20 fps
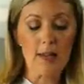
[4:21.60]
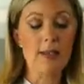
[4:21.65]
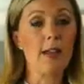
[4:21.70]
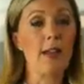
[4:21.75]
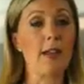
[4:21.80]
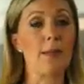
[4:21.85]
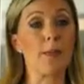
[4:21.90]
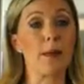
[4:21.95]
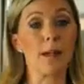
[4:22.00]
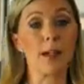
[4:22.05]
and
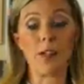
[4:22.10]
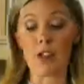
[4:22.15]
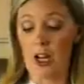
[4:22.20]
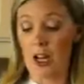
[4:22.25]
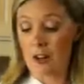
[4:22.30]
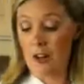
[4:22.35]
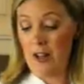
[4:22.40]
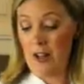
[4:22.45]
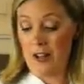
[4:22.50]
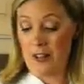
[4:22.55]
then I'm going to
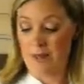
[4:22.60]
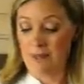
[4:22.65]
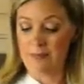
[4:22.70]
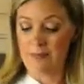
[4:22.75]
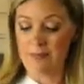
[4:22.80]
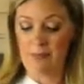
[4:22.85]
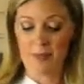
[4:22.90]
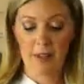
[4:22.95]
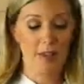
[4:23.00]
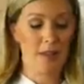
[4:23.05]
check on it.
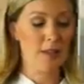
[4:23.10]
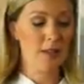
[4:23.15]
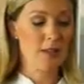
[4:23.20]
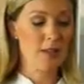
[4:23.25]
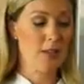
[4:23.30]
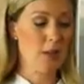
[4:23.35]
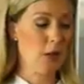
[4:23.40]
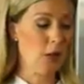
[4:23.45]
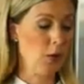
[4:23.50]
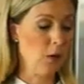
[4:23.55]

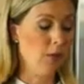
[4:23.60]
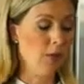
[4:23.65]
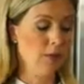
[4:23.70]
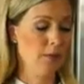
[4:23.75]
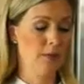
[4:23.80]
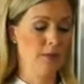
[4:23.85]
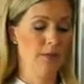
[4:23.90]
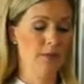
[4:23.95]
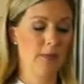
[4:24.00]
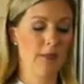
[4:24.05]
So
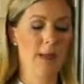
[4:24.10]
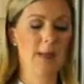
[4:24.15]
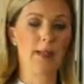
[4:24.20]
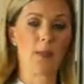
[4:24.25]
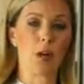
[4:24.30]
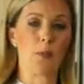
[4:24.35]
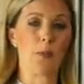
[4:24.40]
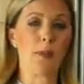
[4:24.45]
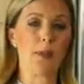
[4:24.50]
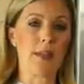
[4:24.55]
let's
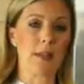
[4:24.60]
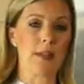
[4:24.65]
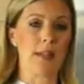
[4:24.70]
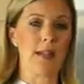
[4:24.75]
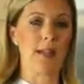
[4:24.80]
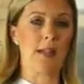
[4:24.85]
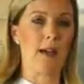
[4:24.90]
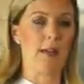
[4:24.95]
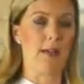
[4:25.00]
go put this in the